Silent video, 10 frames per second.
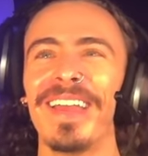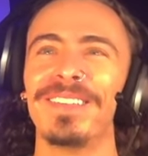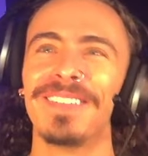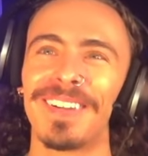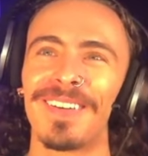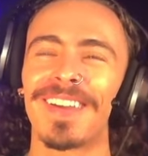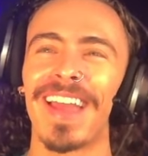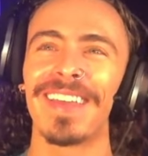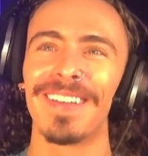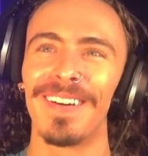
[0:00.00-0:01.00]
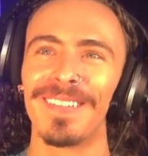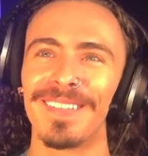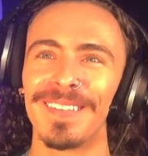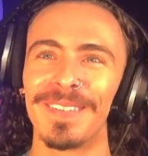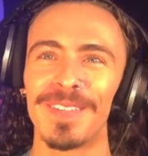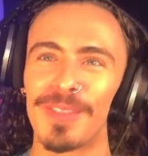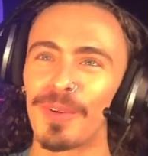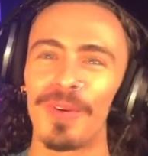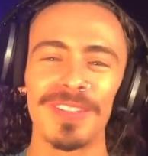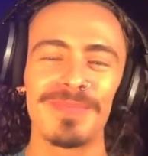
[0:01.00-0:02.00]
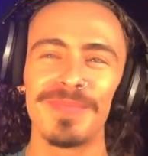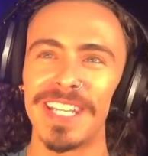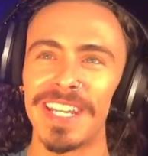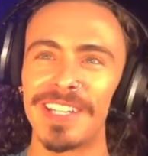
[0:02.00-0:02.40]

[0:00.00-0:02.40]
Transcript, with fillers: you did okay, though. You, you threw on some jean